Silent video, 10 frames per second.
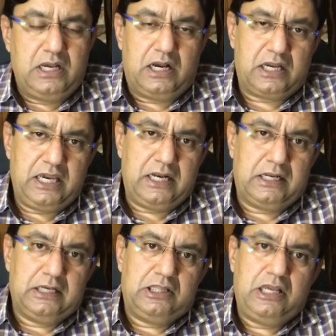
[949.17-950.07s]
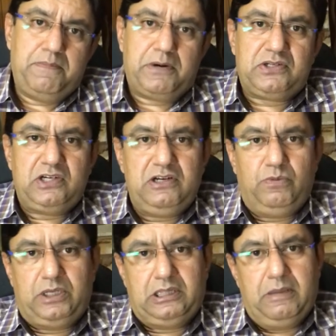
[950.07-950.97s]
again they present
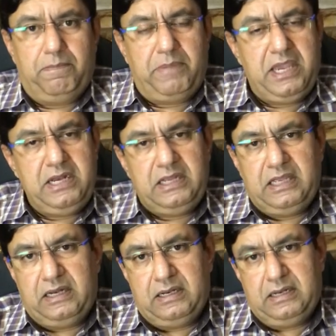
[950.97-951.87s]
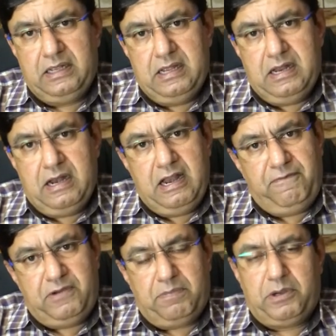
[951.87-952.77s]
with pain in
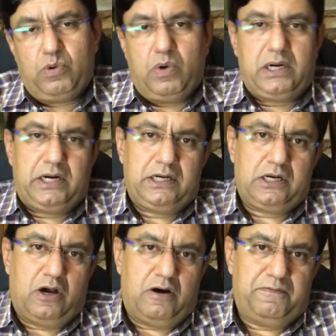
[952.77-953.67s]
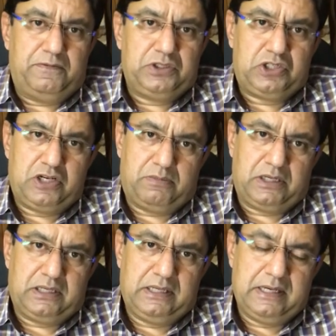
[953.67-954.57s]
left upper quadrant of
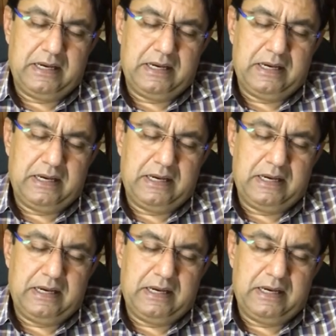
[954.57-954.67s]
stomach,